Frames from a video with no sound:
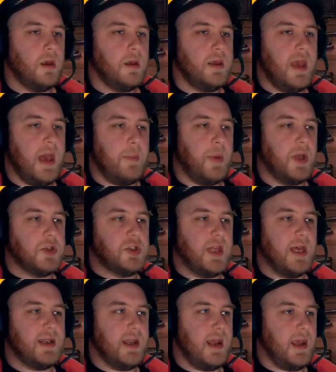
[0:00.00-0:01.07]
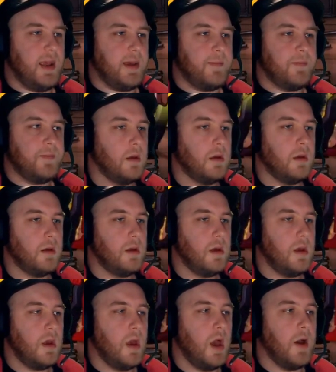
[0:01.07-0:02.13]
Yeah, punch that dick.
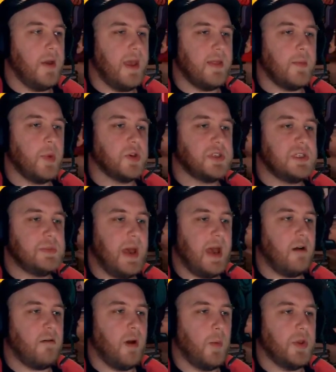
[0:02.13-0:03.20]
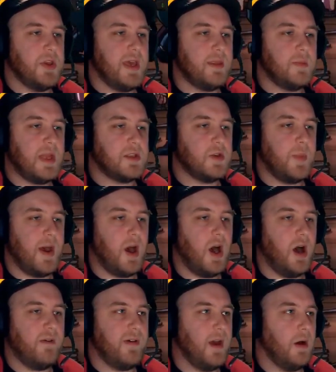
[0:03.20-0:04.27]
Oh yeah, the bosses power up when you get them down to about
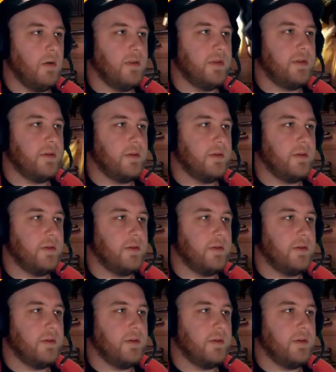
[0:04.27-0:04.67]
half health.